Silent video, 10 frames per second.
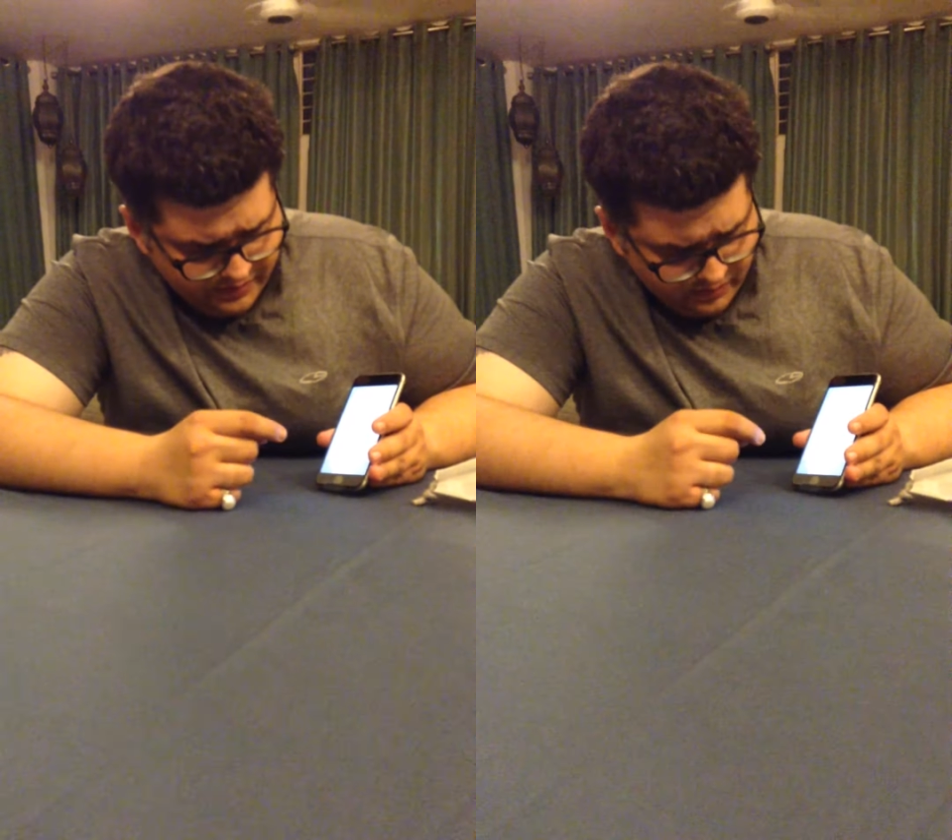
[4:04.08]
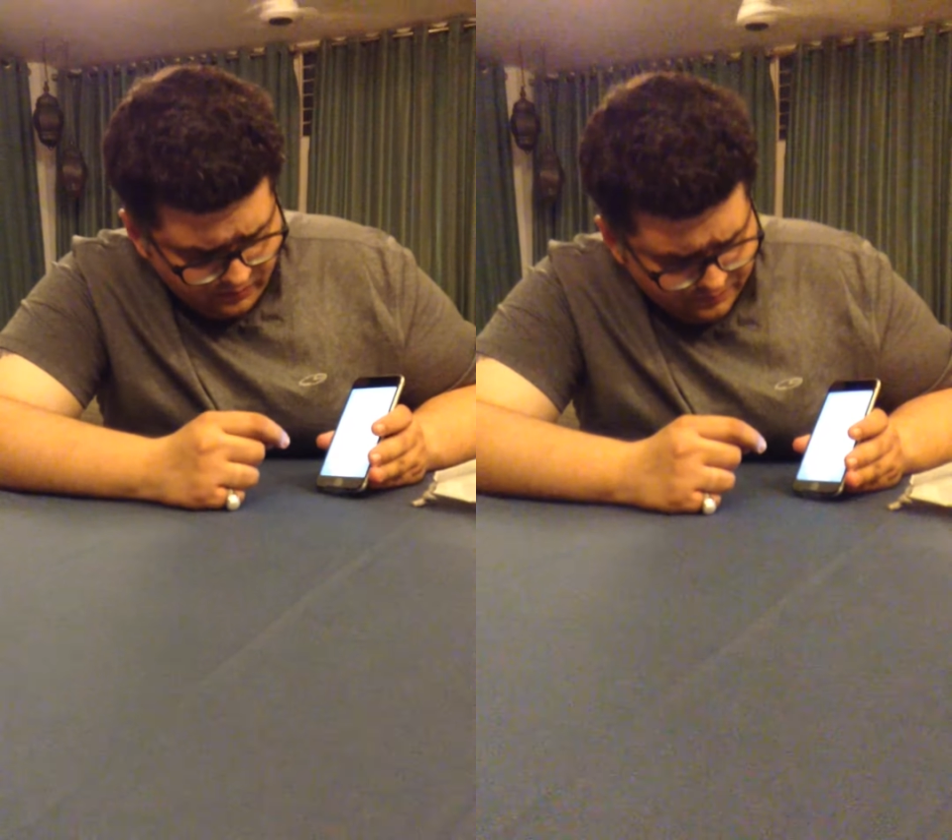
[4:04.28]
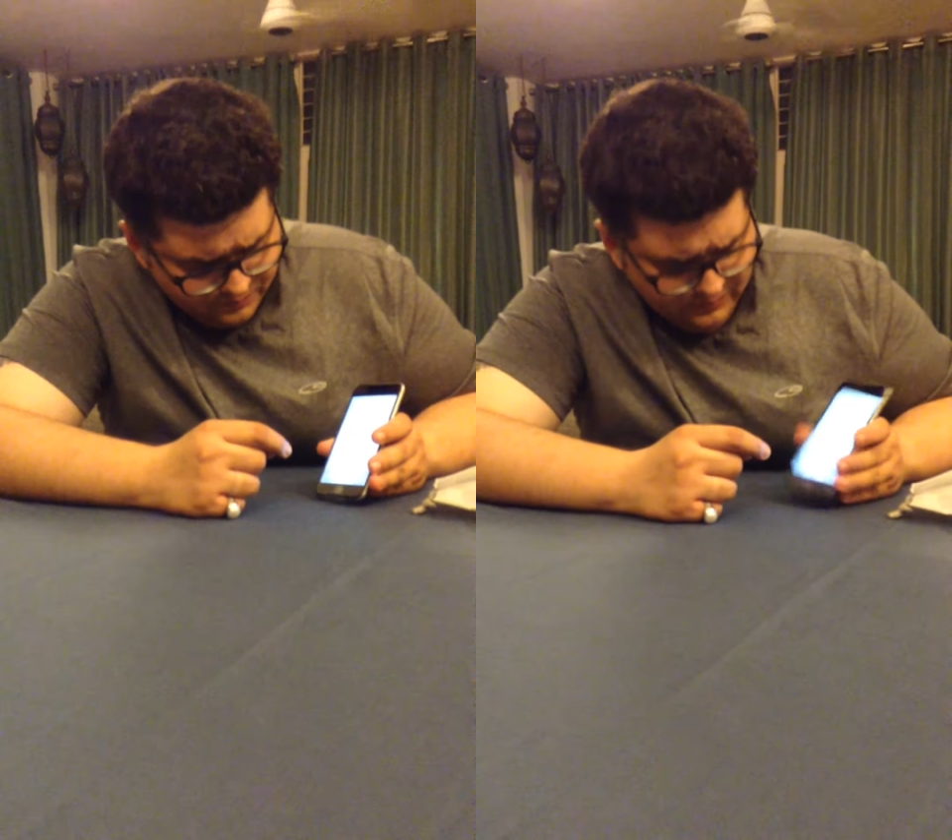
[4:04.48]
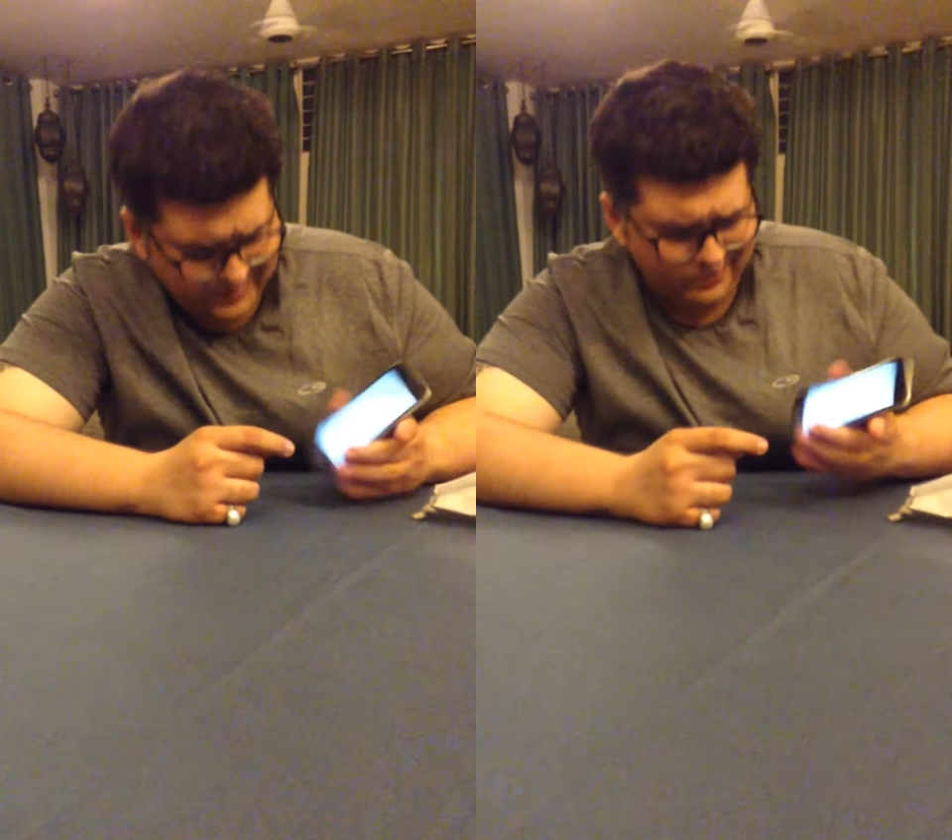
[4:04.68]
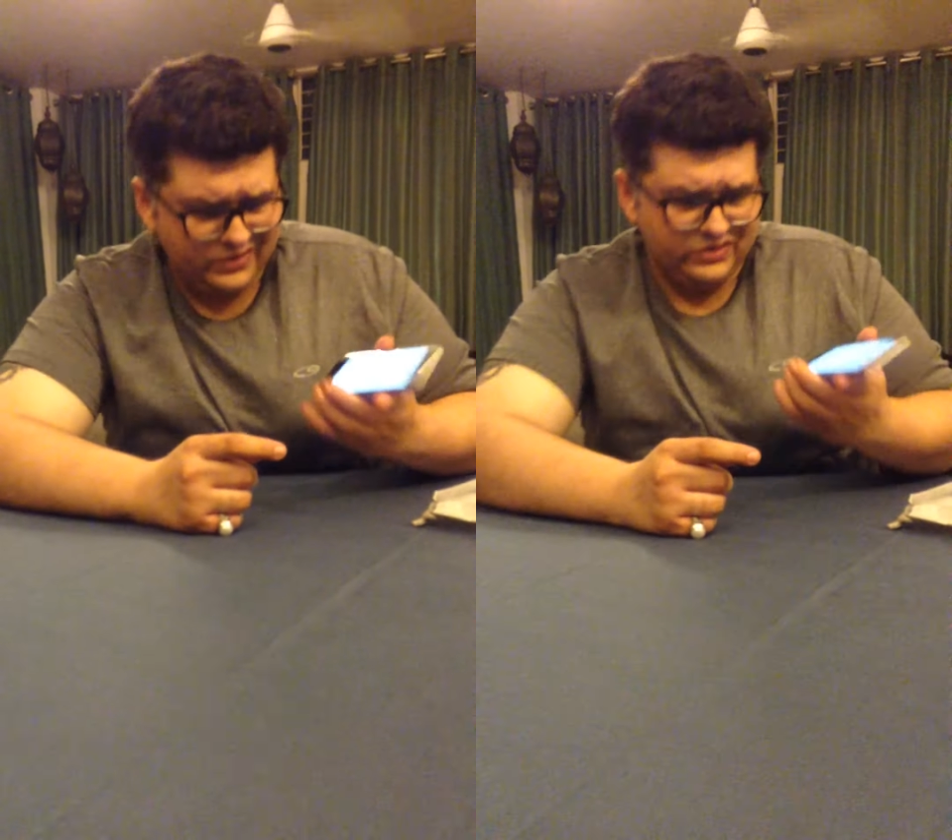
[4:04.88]
here,
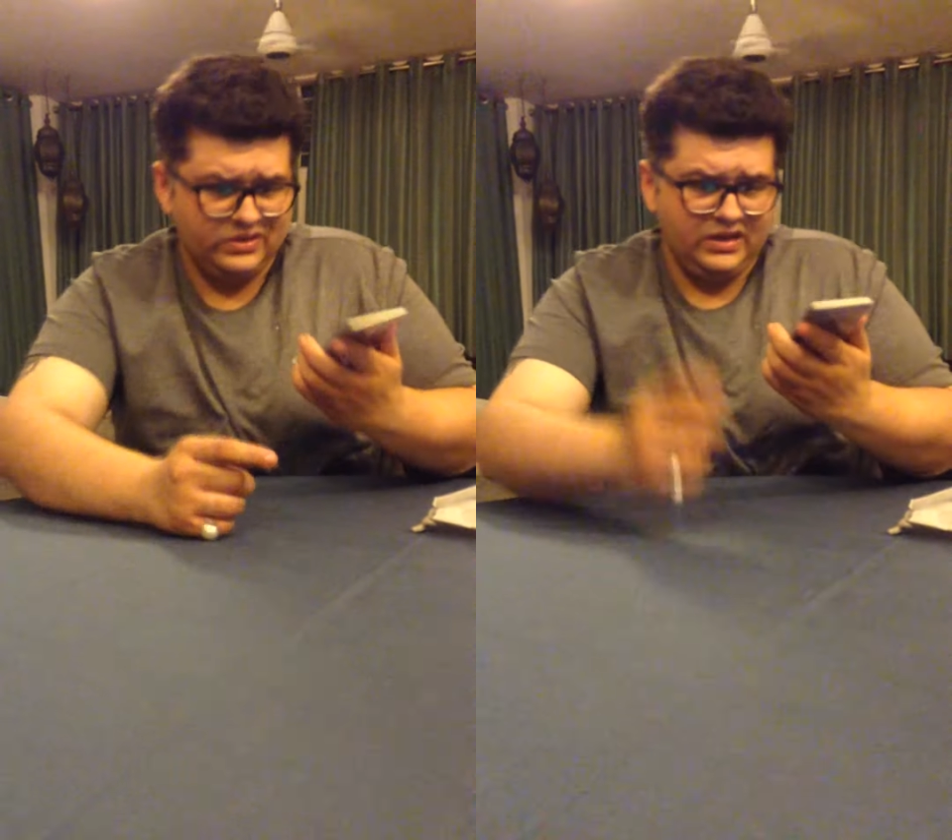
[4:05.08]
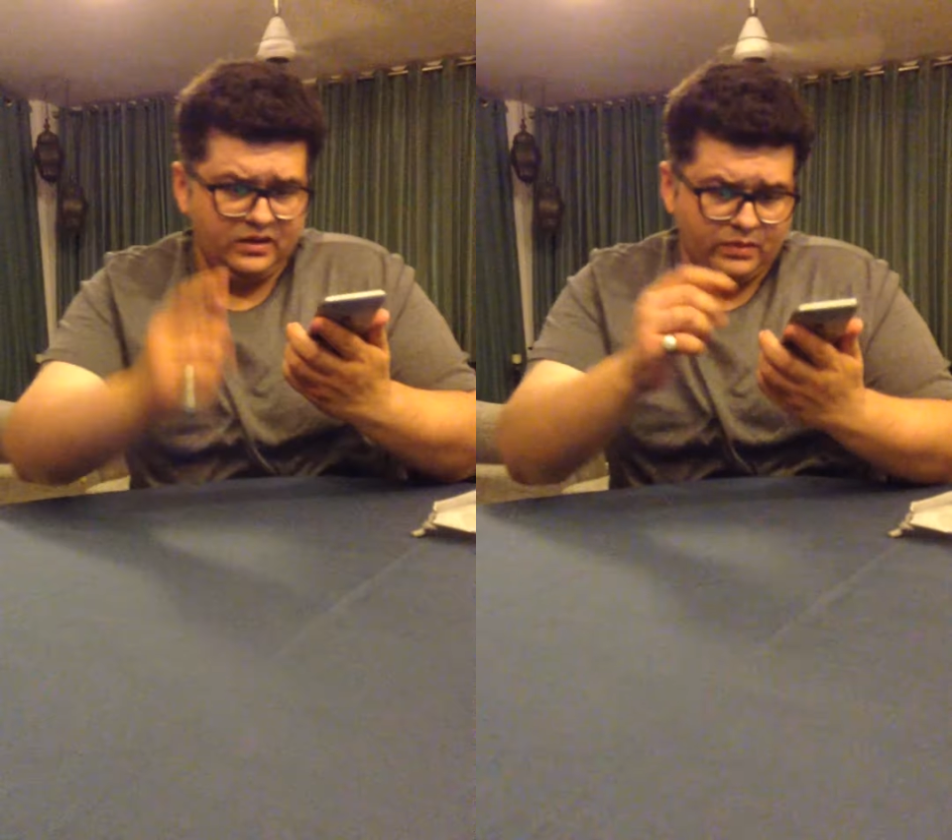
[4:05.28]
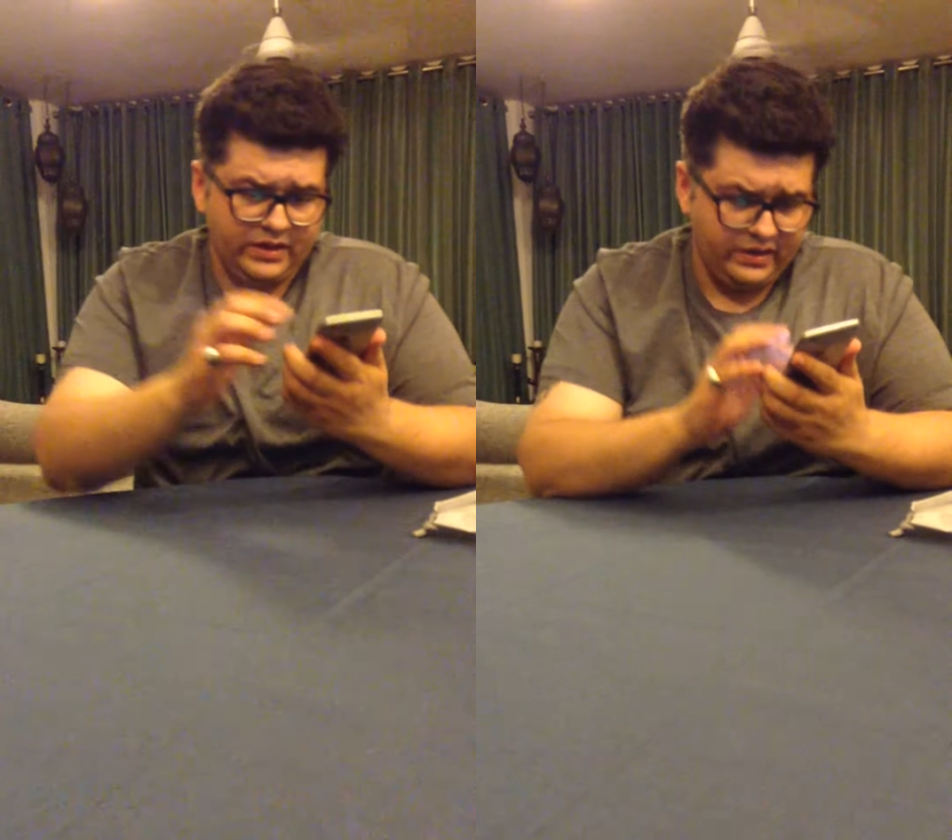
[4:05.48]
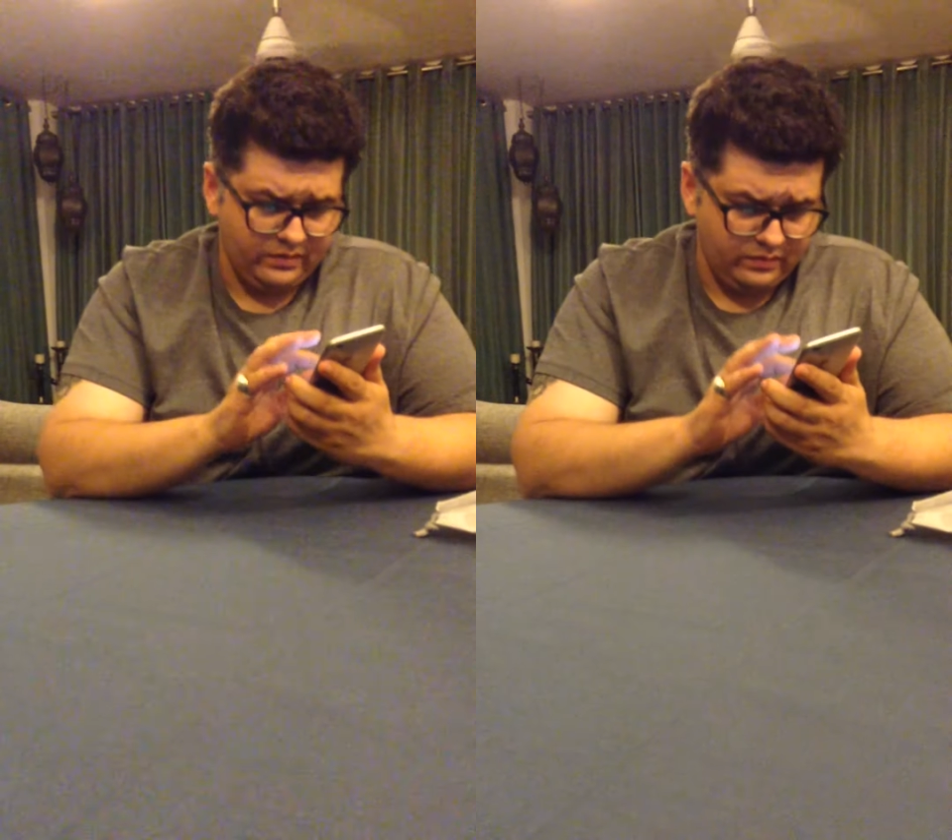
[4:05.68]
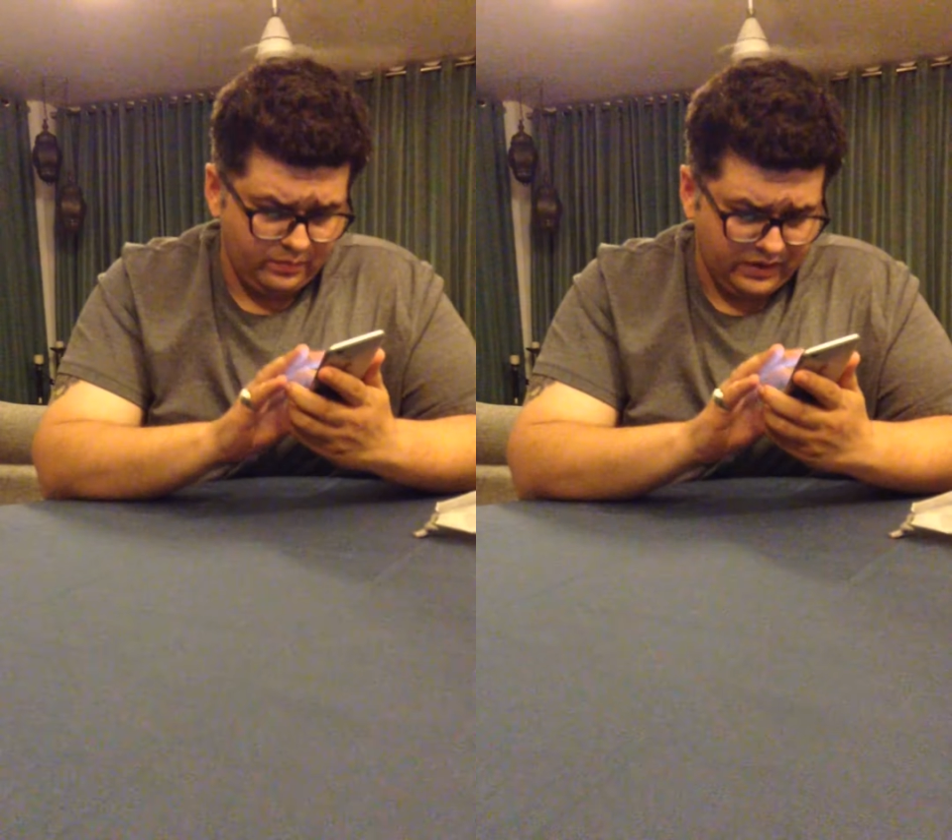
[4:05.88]
let me just key in my
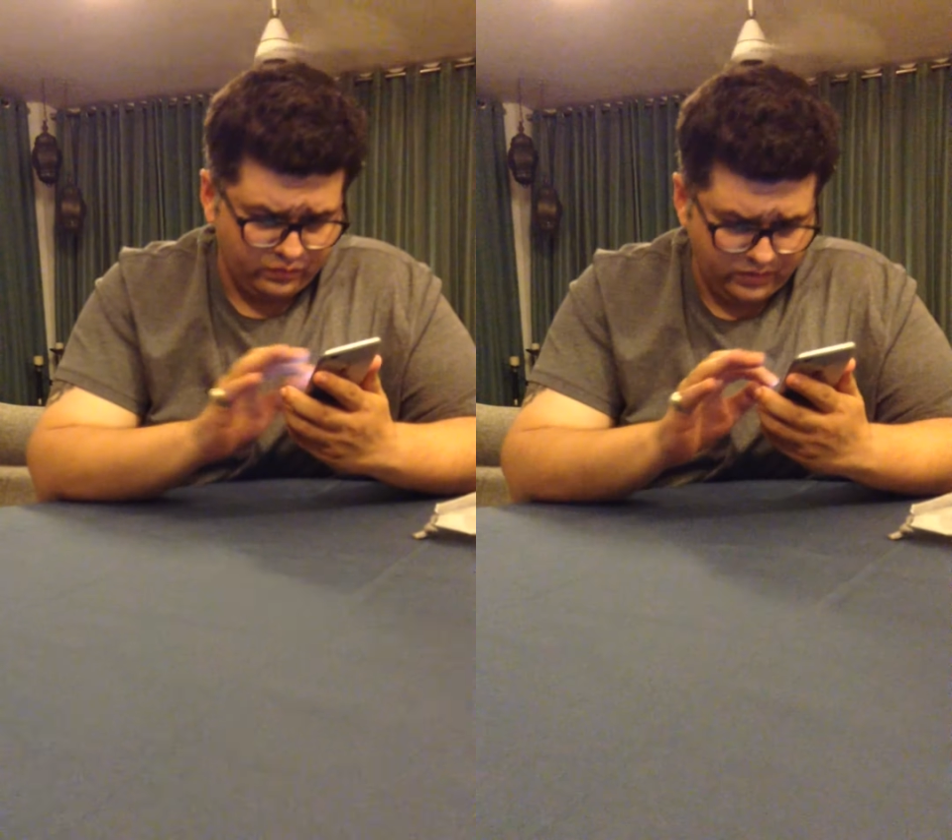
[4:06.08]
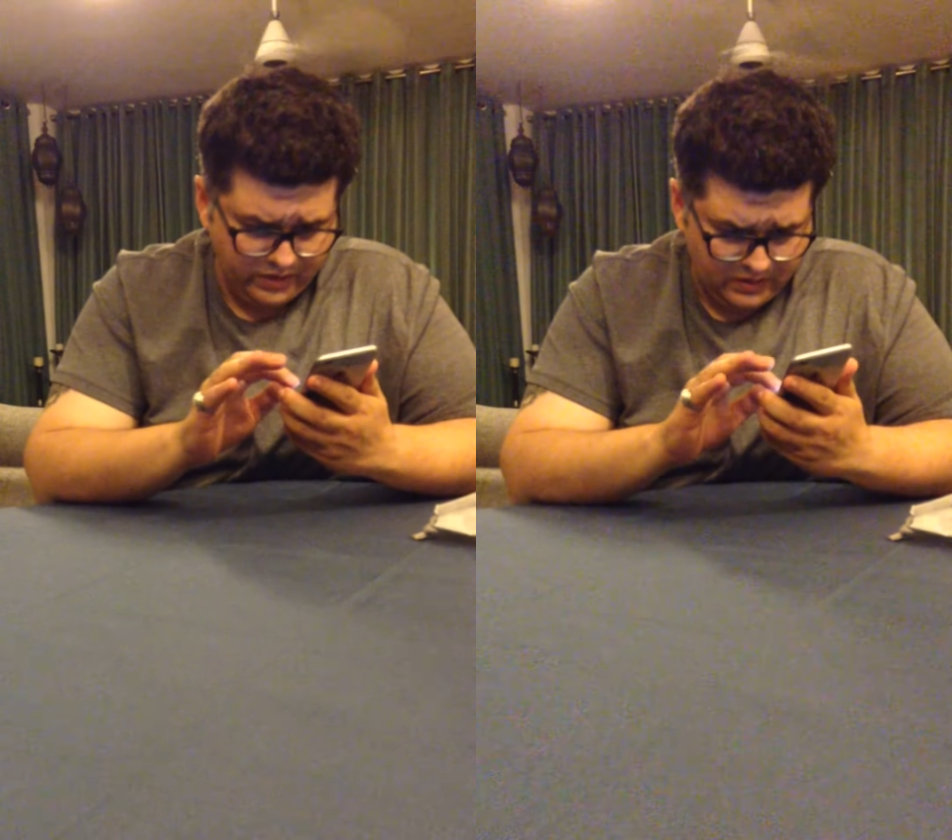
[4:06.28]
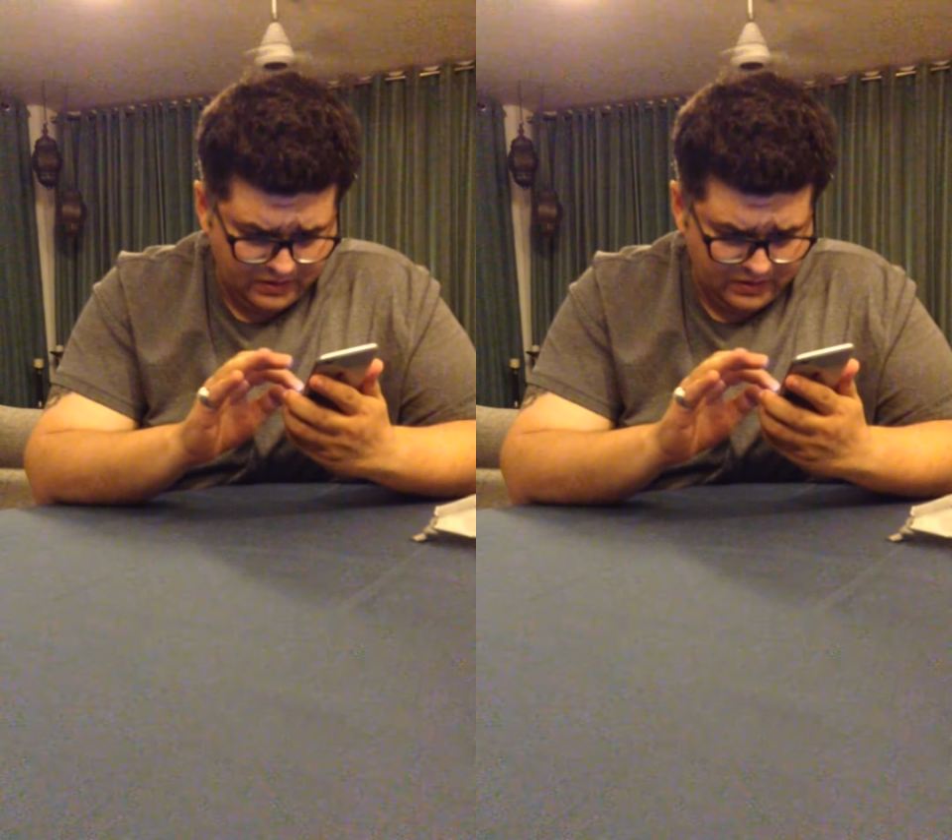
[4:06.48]
password.